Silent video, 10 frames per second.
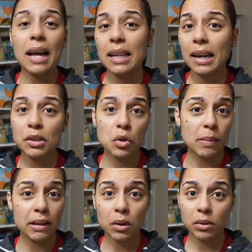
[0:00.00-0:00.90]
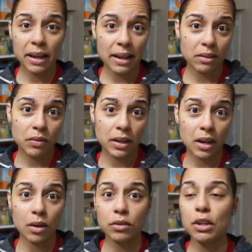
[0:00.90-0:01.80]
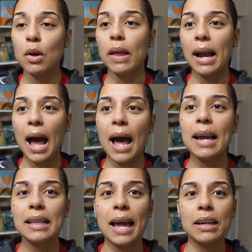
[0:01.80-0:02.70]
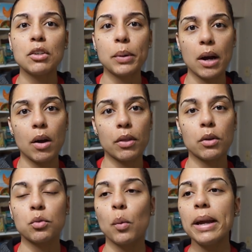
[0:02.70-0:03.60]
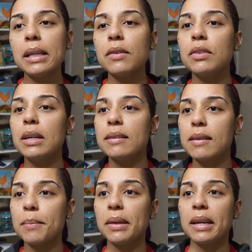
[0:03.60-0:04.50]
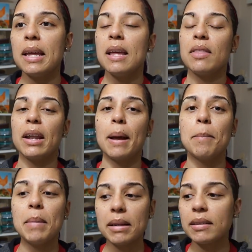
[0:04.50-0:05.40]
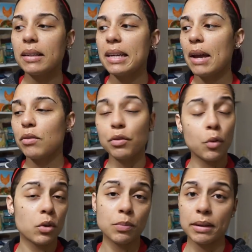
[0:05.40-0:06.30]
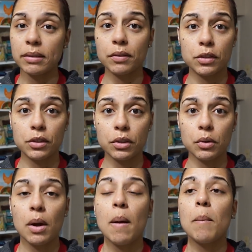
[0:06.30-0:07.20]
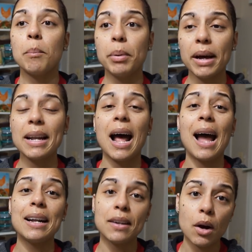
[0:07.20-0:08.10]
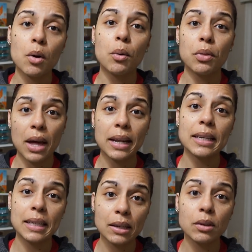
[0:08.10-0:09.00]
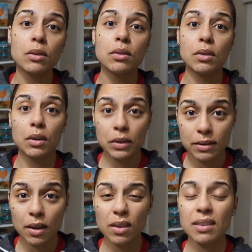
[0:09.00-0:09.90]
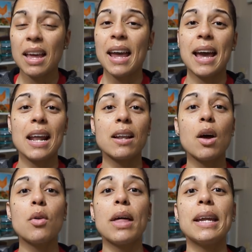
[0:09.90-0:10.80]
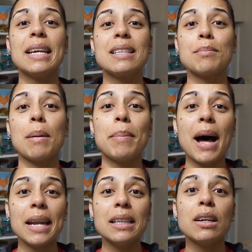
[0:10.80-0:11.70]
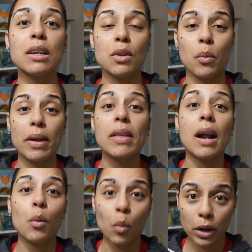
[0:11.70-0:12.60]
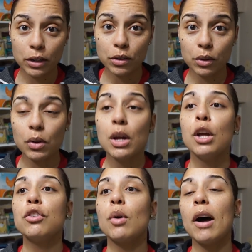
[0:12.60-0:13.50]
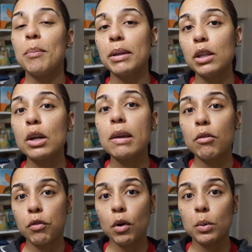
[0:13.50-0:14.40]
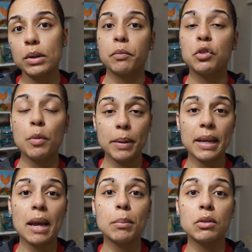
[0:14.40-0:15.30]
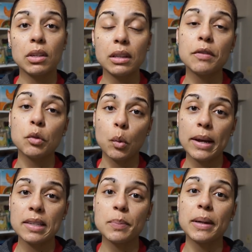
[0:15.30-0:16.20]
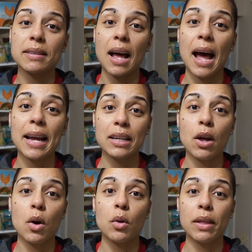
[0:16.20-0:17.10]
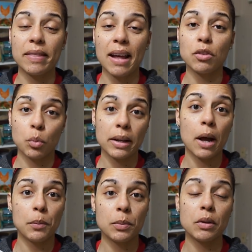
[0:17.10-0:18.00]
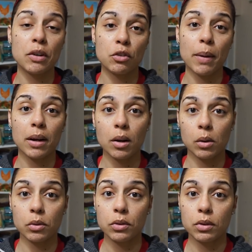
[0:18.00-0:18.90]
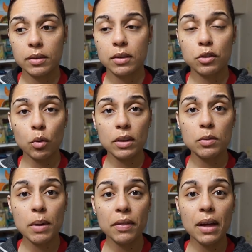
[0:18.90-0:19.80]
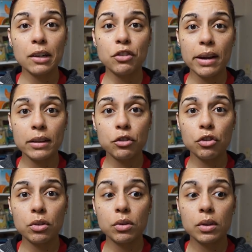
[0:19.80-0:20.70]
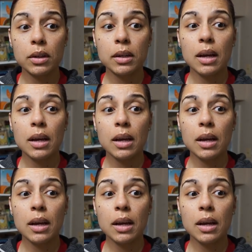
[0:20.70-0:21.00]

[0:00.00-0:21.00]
I like doing my little dance videos. You know, like, I like doing all those. Weightlifting is something that I mentally have to force myself to do, but I know that it yields the results and I know that it gets my body looking the way that I want it to. So I've been looking forward to being able to lift weights because I know that that's what helps me reach my goals. So this month I challenge you.